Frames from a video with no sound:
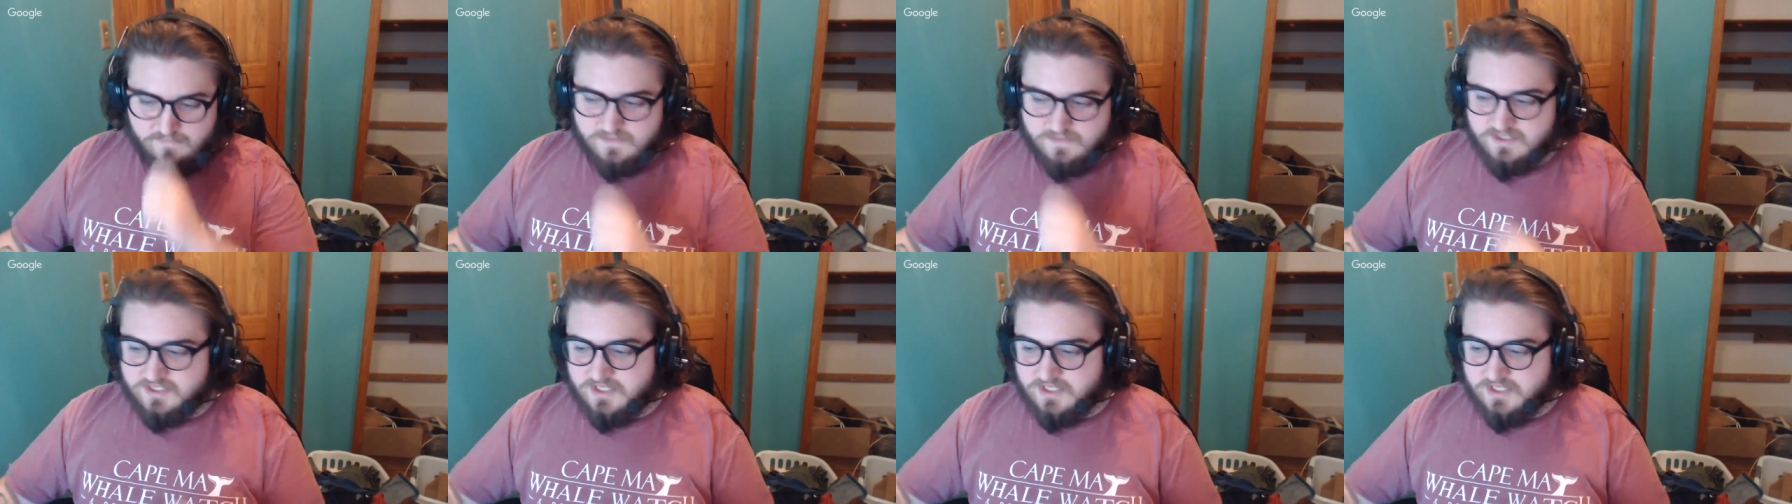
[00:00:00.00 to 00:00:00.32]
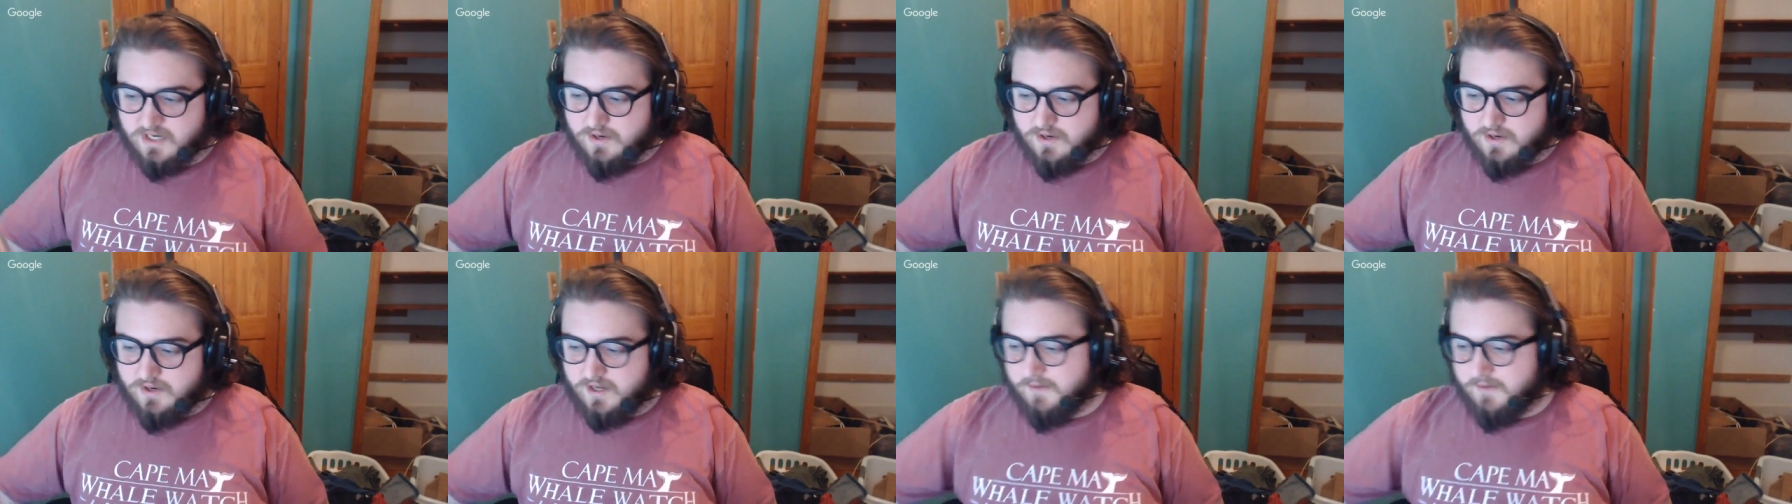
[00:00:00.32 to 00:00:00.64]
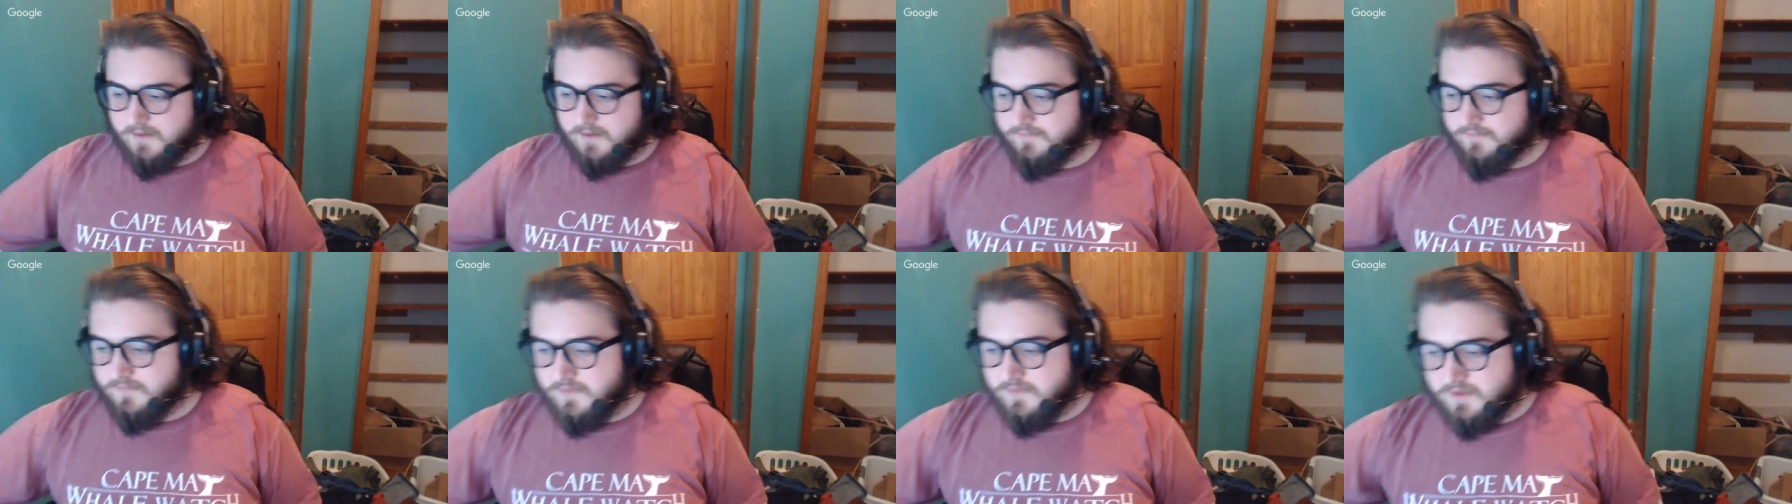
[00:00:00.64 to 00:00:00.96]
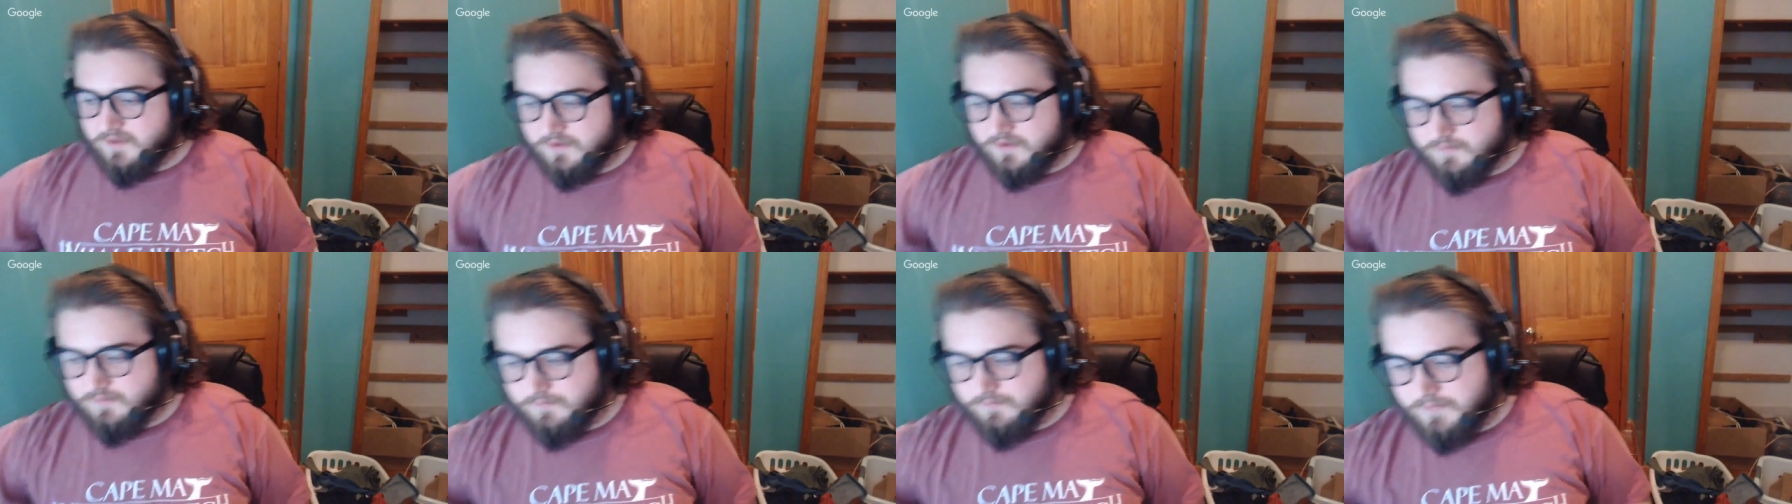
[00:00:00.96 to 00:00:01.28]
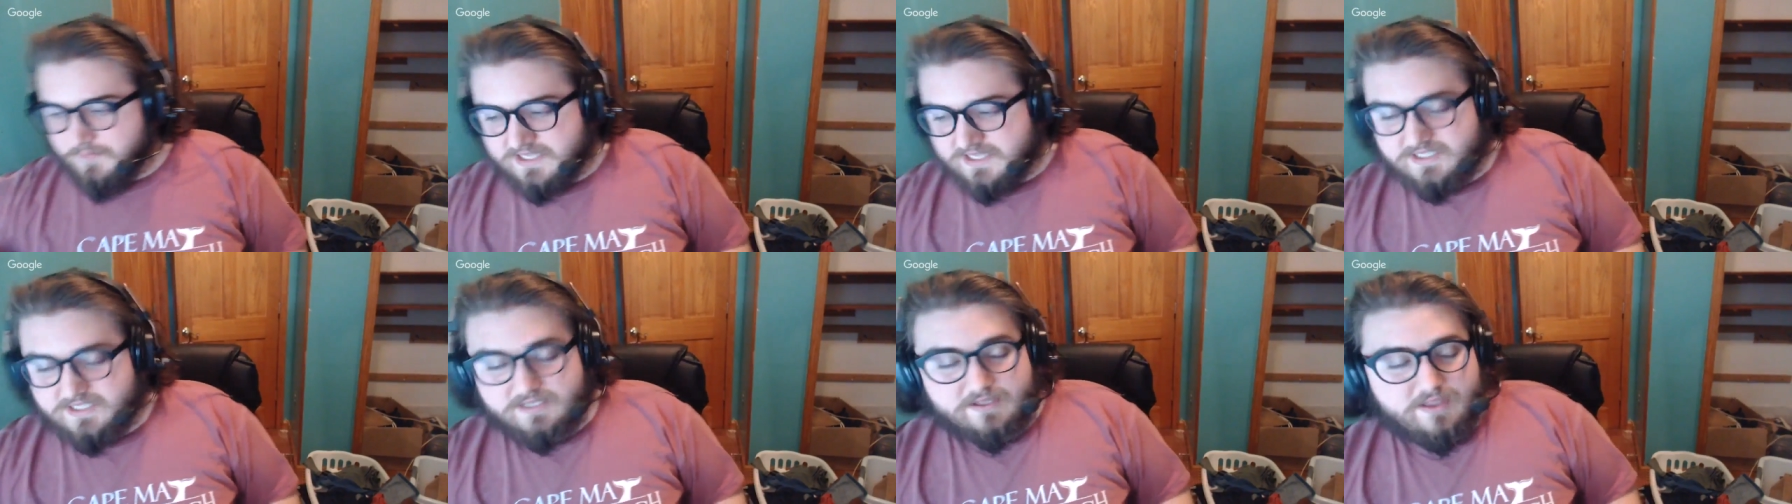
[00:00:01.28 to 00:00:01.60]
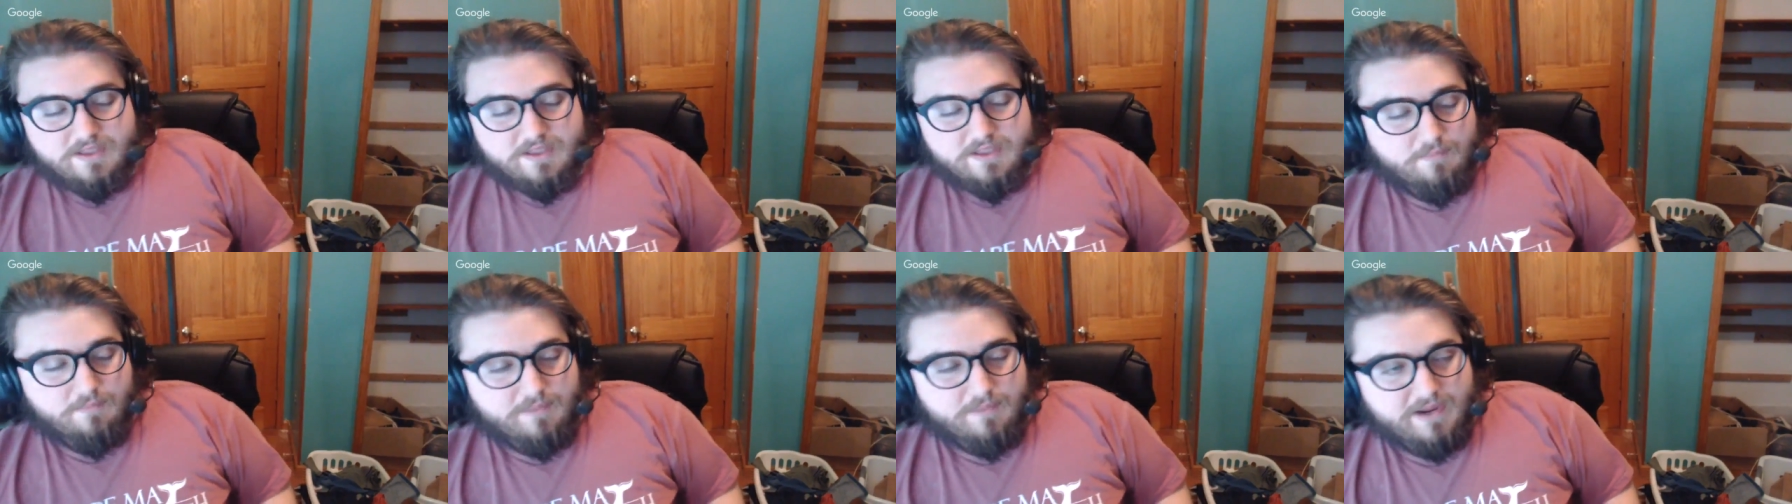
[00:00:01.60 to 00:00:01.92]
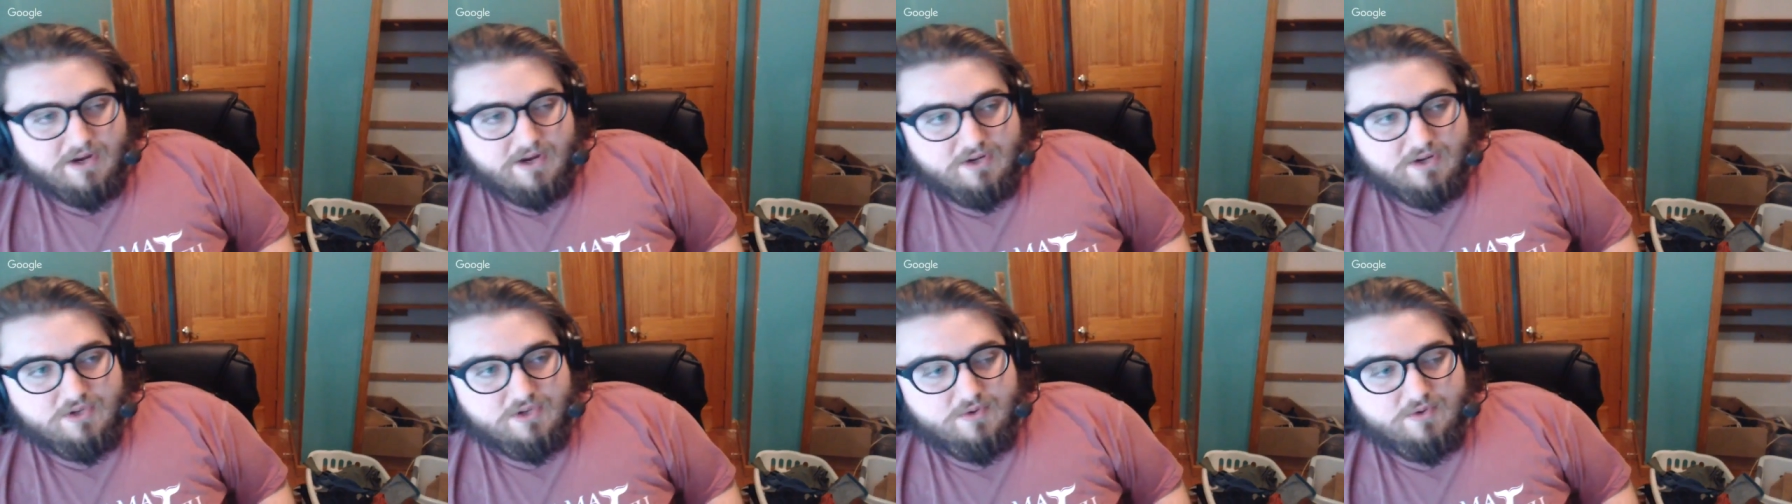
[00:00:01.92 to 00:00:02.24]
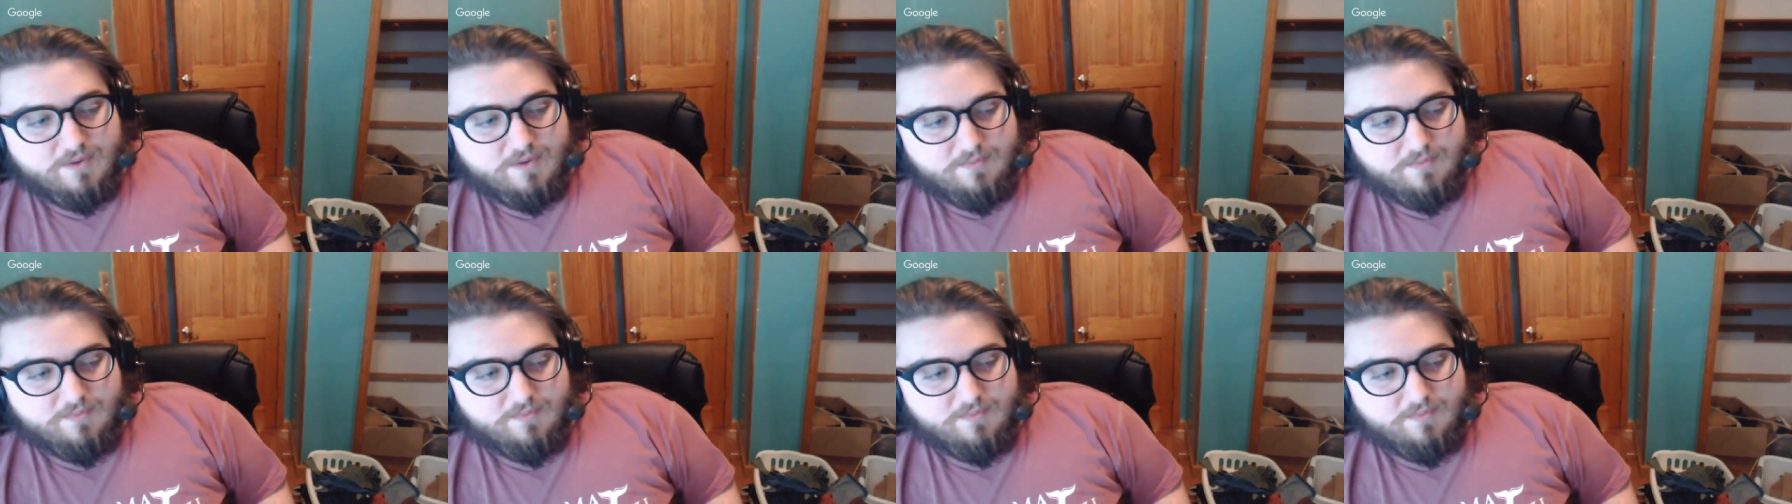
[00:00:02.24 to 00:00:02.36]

So um, basically they'll pair you